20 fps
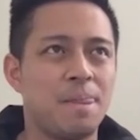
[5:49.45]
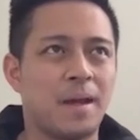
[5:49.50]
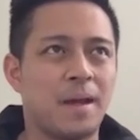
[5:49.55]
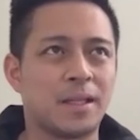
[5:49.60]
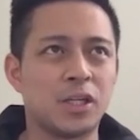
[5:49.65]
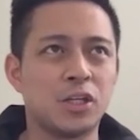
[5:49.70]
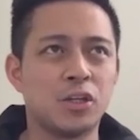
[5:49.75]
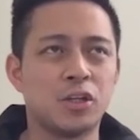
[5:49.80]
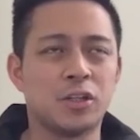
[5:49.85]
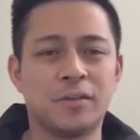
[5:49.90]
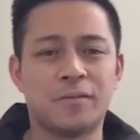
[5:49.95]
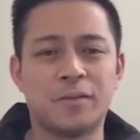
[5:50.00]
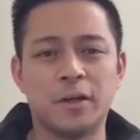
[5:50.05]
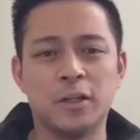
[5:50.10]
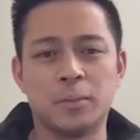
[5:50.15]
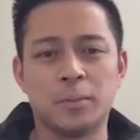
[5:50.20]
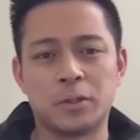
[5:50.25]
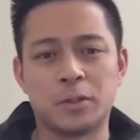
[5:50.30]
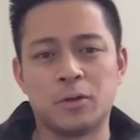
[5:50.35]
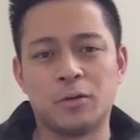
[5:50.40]
i think you
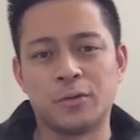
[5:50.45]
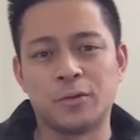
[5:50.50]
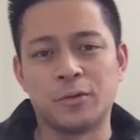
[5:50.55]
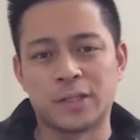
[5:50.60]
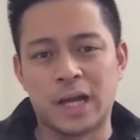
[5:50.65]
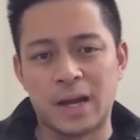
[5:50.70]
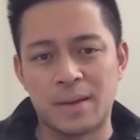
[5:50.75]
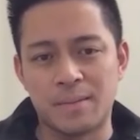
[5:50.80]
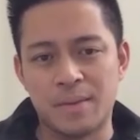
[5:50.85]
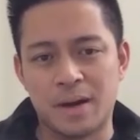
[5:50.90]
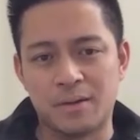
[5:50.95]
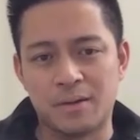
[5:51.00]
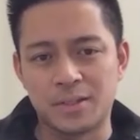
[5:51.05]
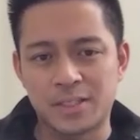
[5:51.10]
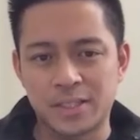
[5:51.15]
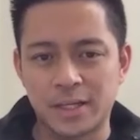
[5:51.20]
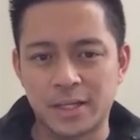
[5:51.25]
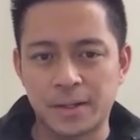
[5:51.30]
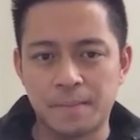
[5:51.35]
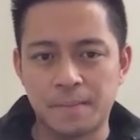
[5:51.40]
develop it over time i
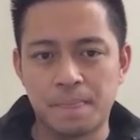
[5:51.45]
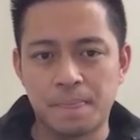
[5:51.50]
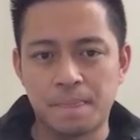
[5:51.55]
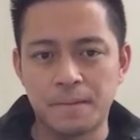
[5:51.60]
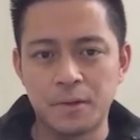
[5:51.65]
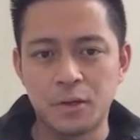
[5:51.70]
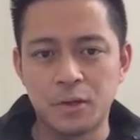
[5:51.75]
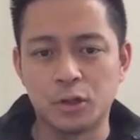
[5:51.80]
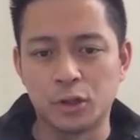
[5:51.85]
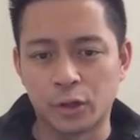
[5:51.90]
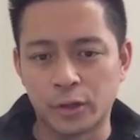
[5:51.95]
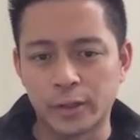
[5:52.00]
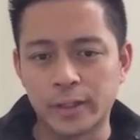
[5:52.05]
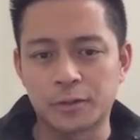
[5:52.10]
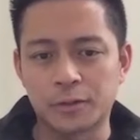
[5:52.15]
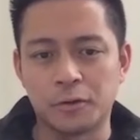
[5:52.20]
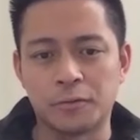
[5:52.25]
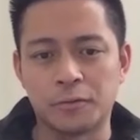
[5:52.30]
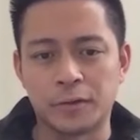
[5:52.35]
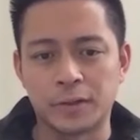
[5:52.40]
would say you learn
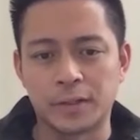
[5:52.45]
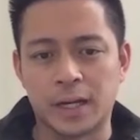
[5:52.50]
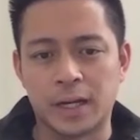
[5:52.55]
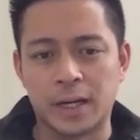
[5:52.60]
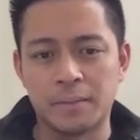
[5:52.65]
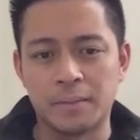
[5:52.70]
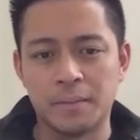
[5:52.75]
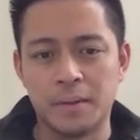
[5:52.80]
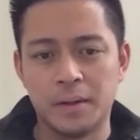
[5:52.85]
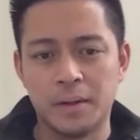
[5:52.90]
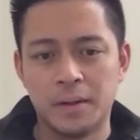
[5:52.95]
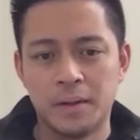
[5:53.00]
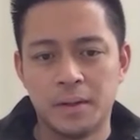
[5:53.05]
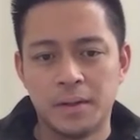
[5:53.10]
it over time